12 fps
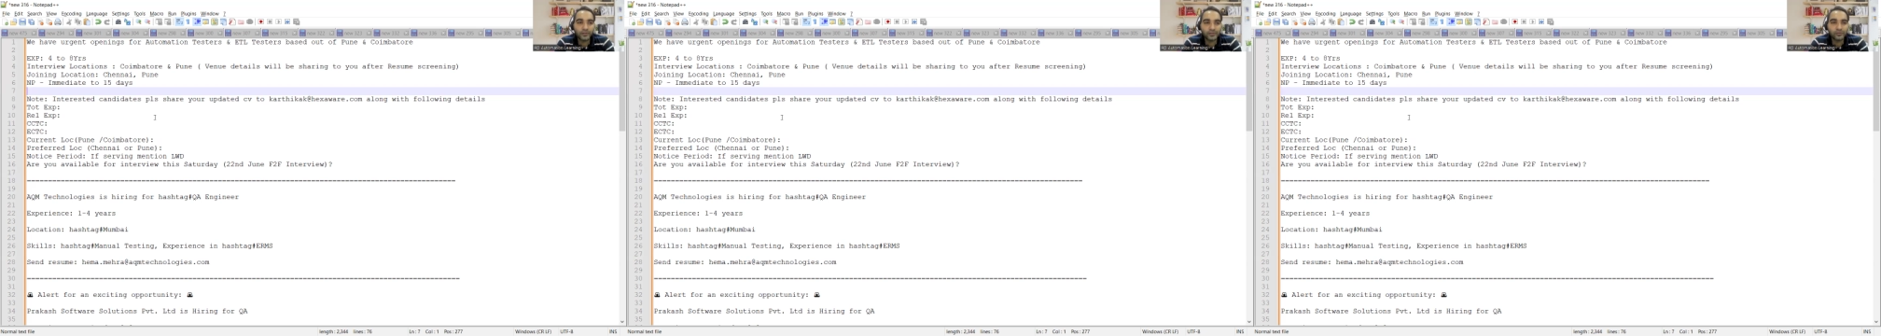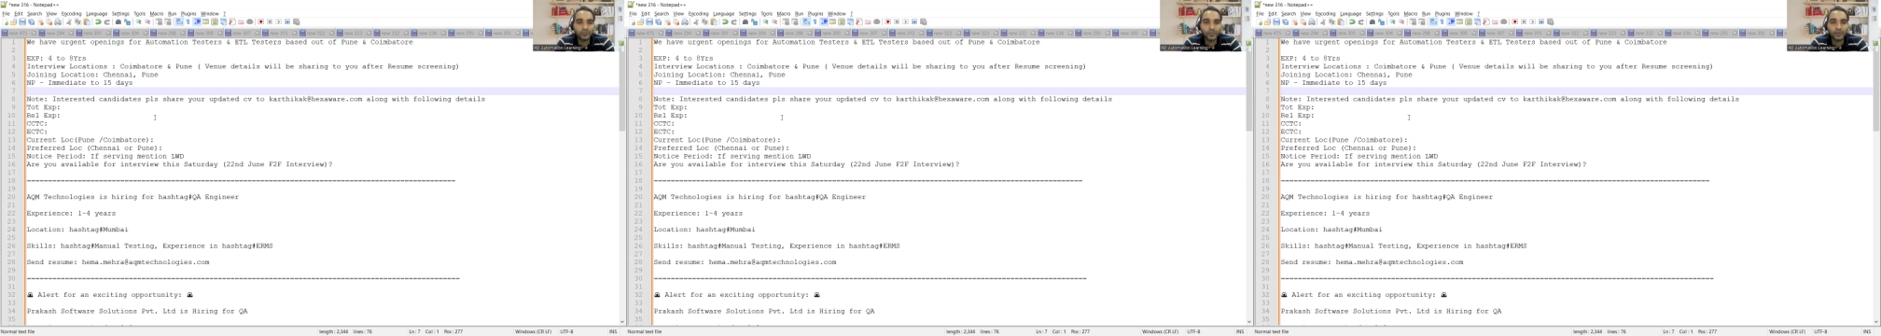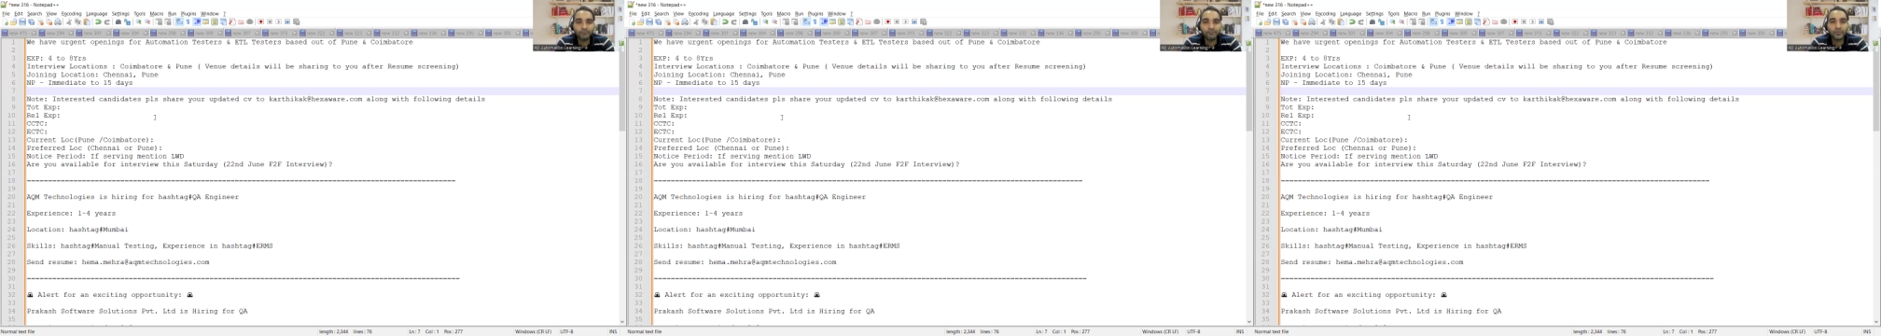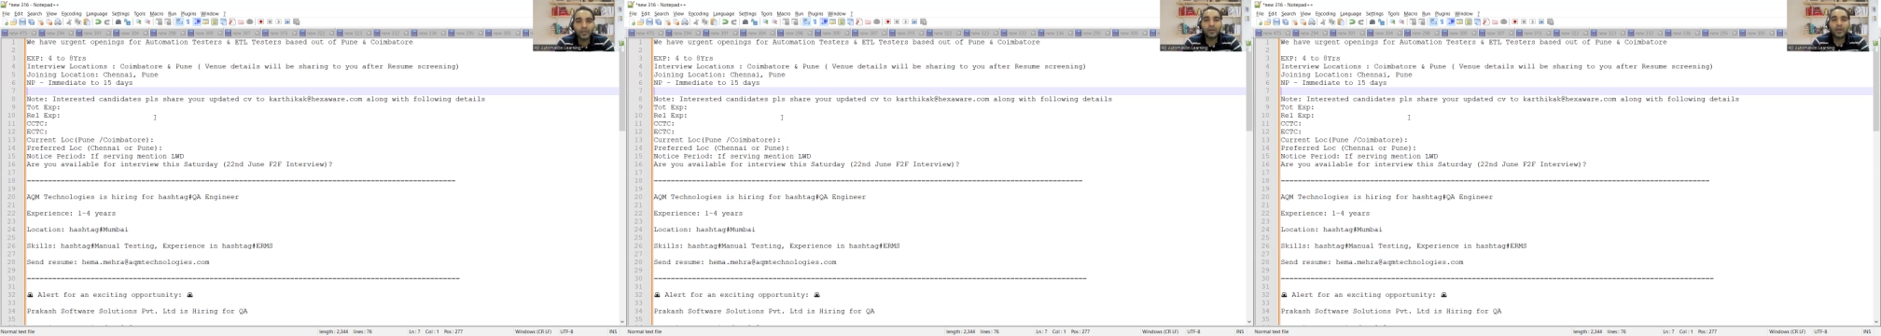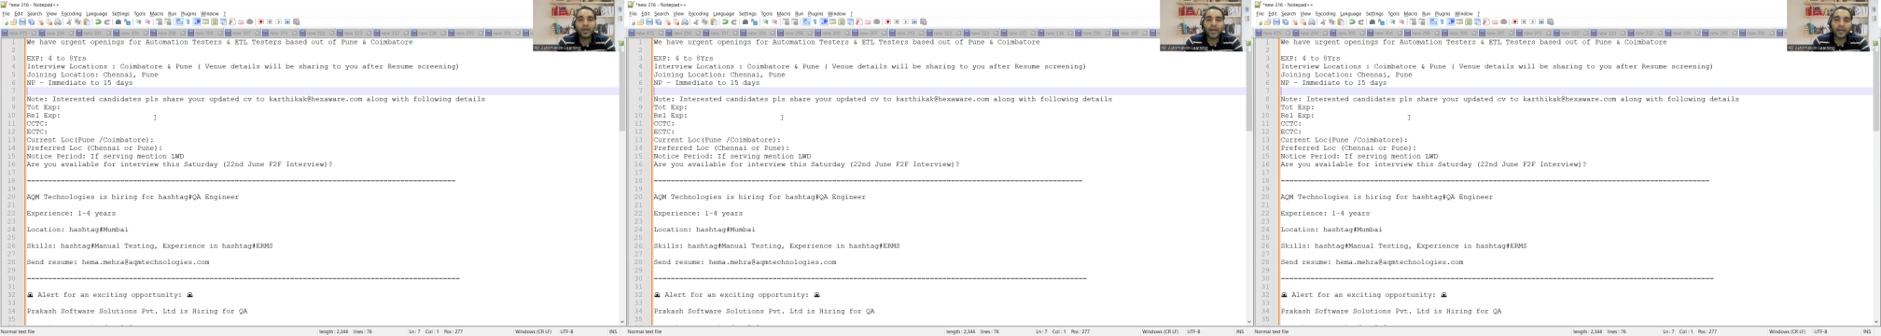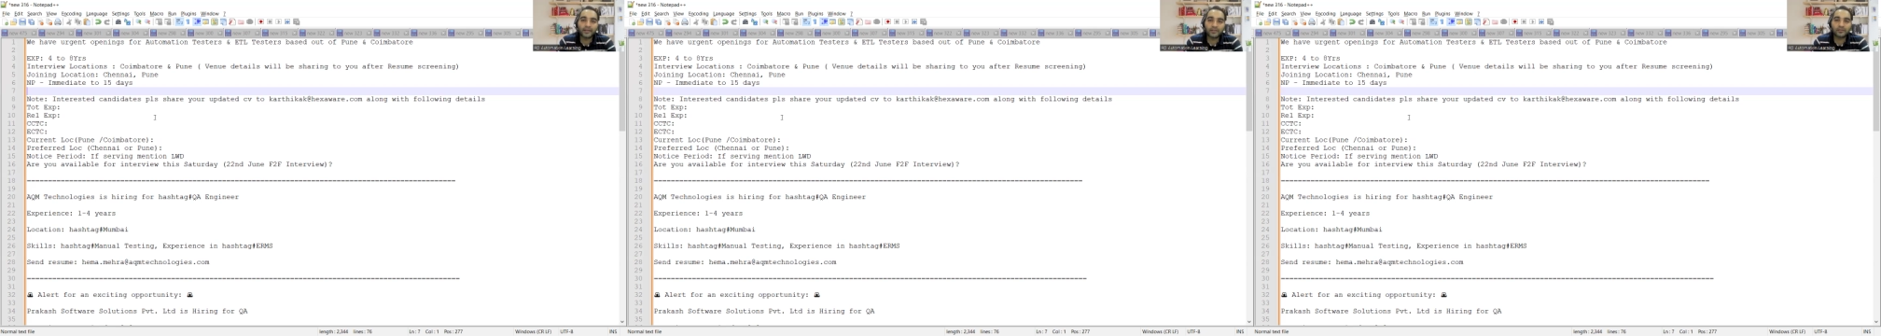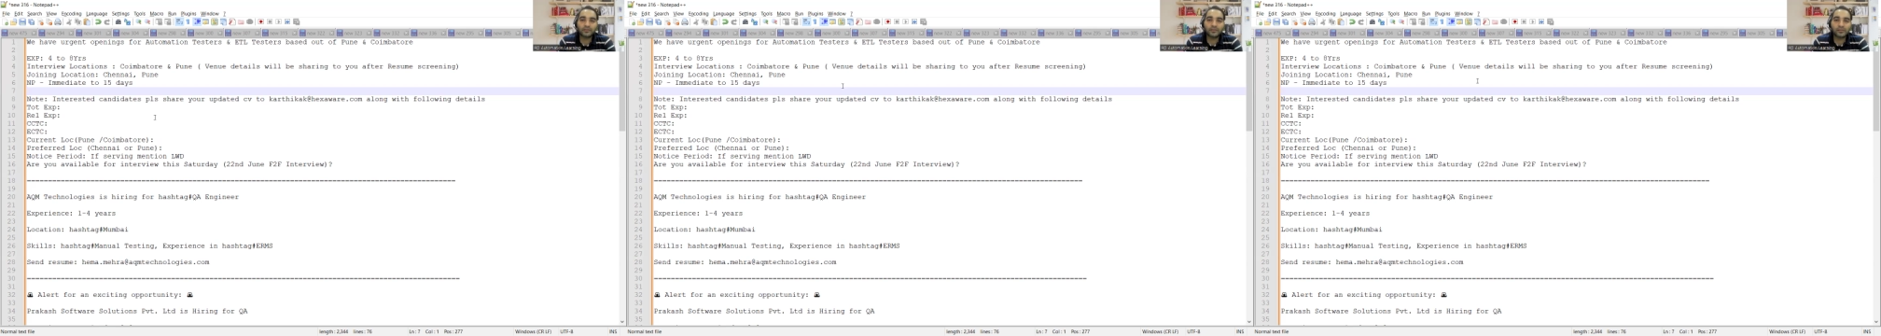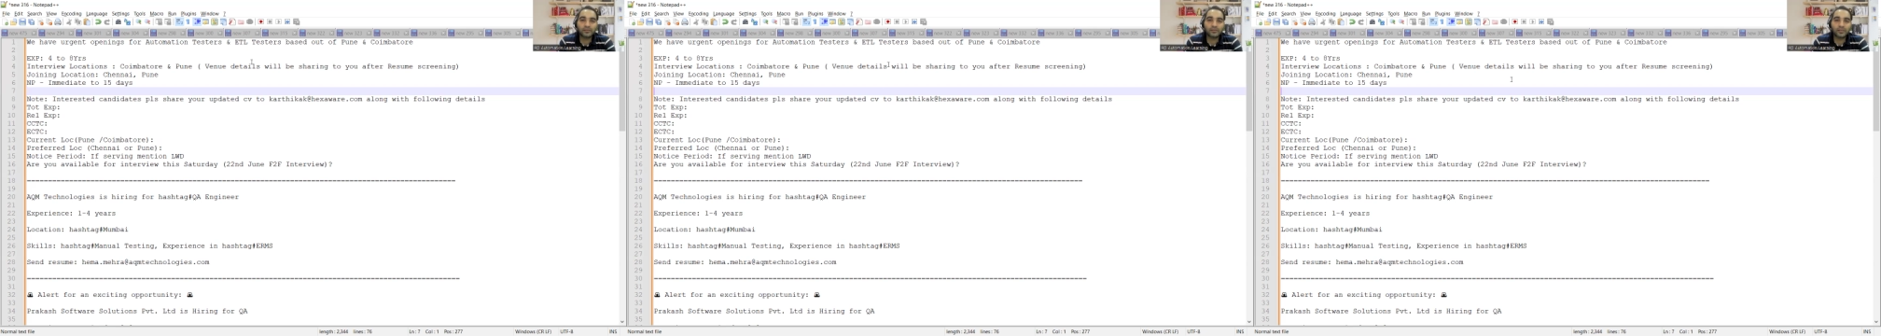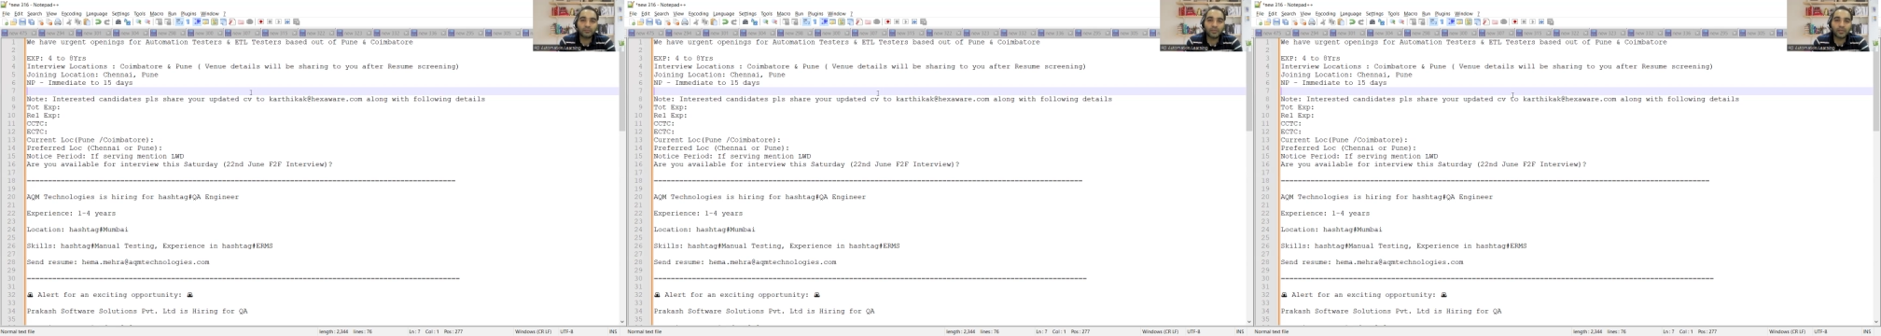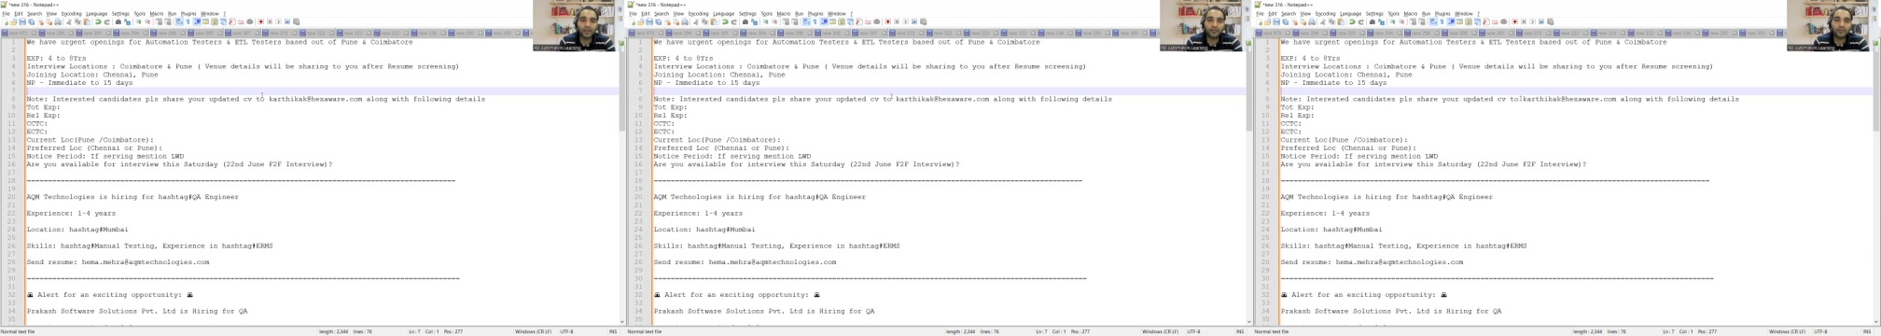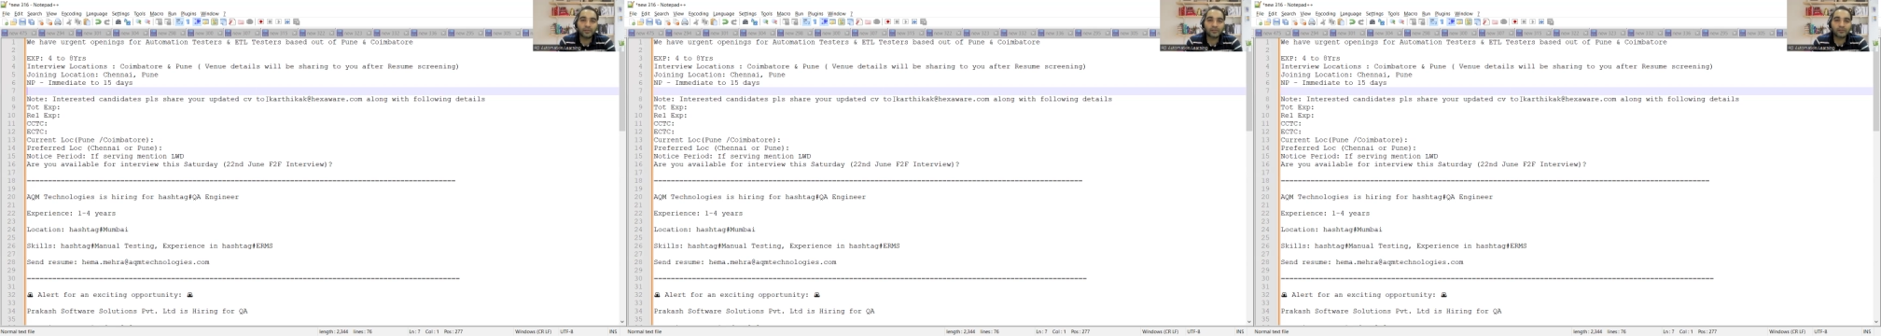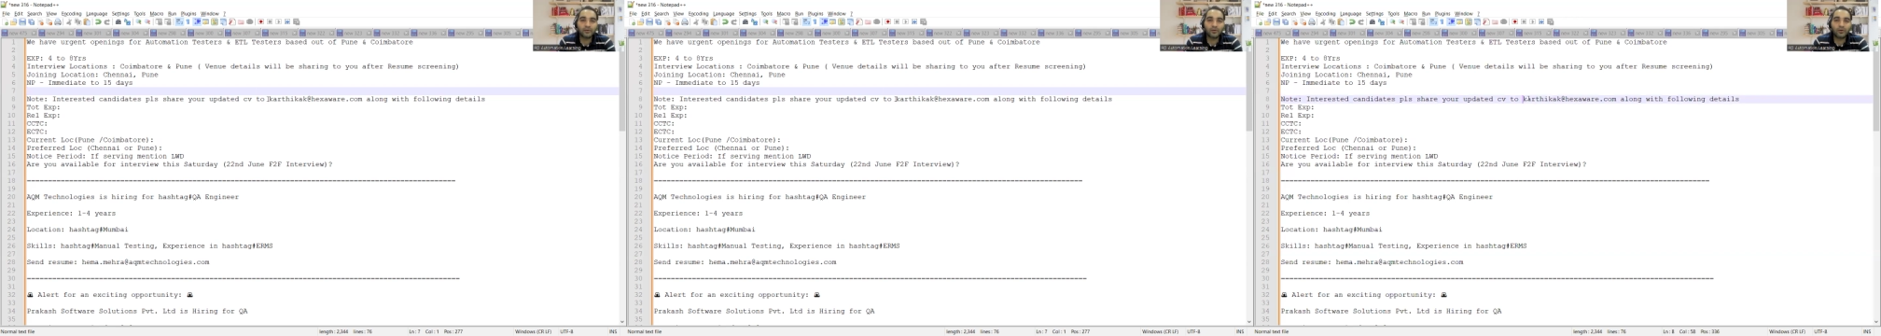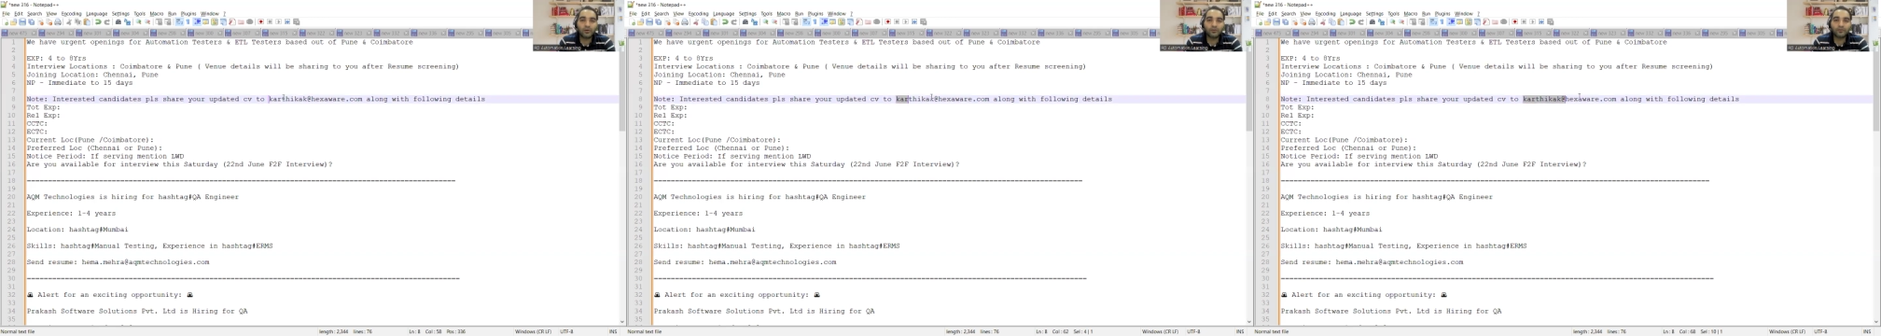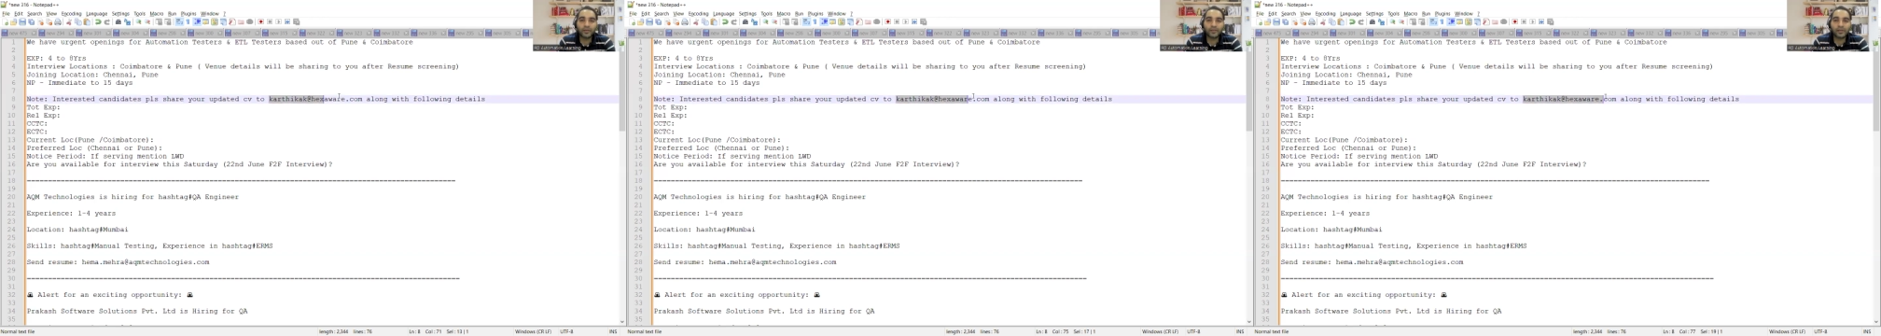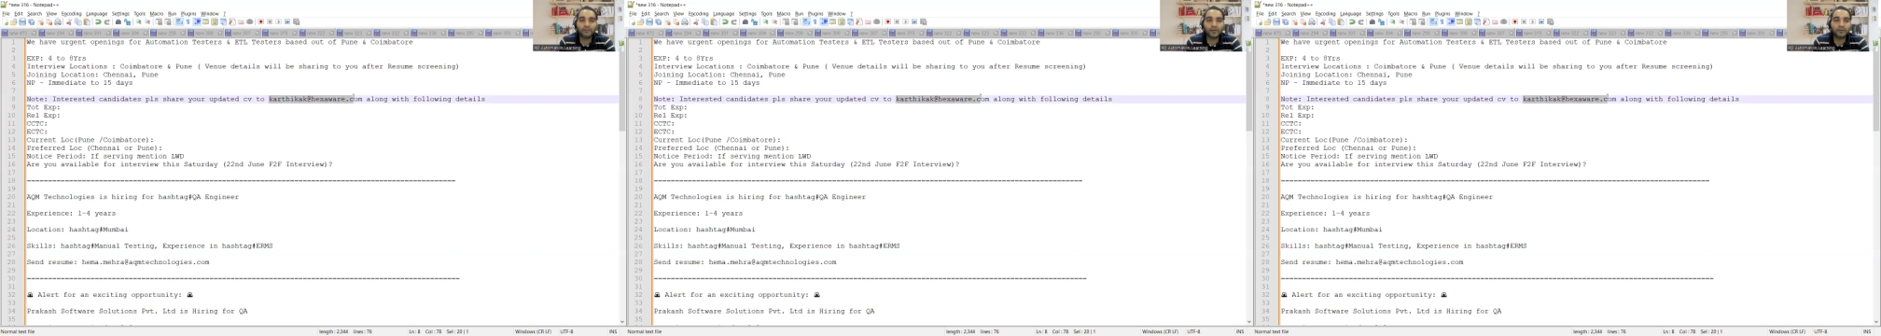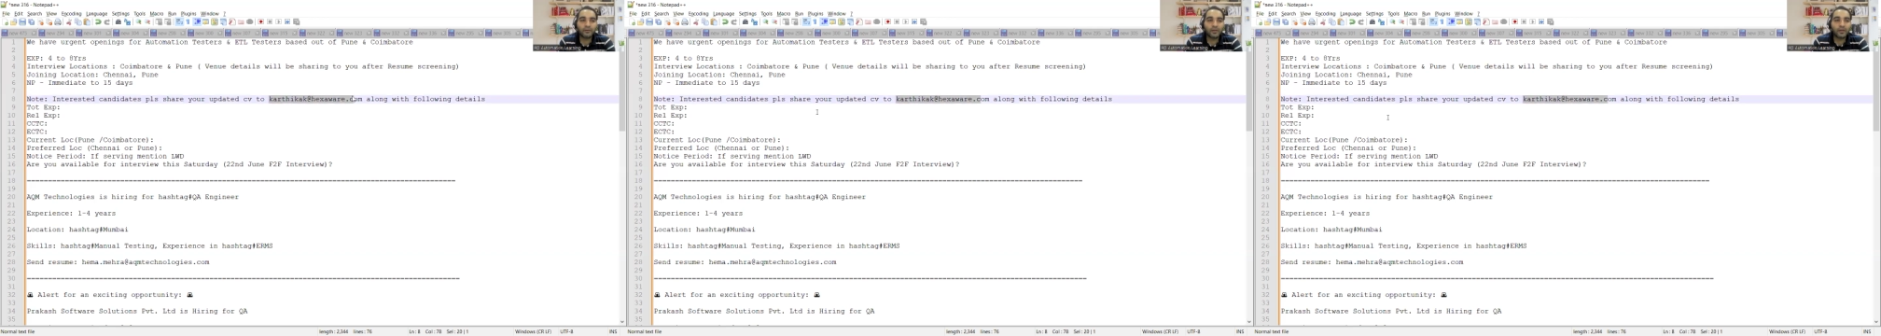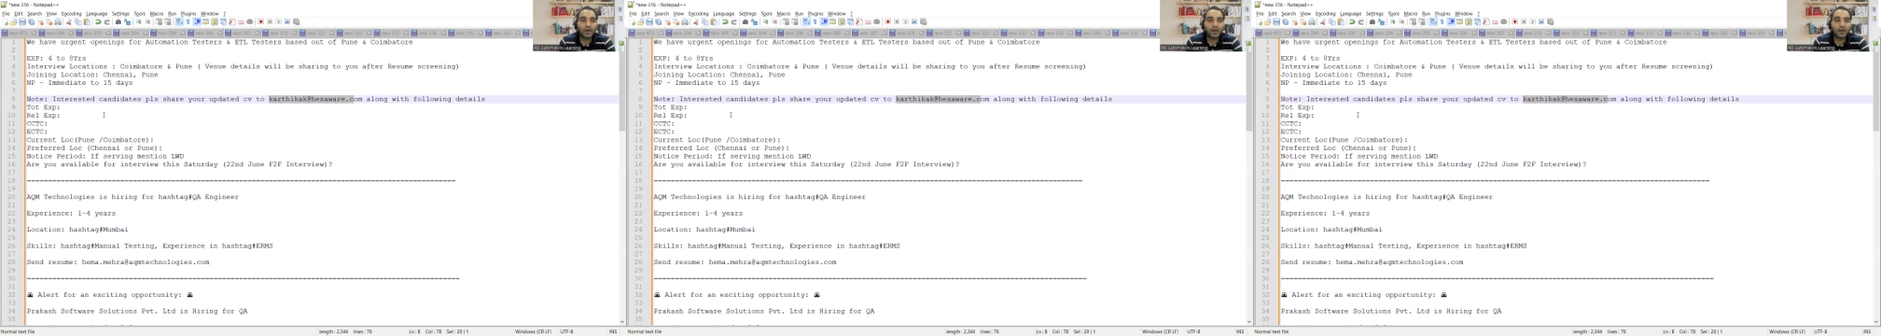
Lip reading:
Nobody's mouth can be seen.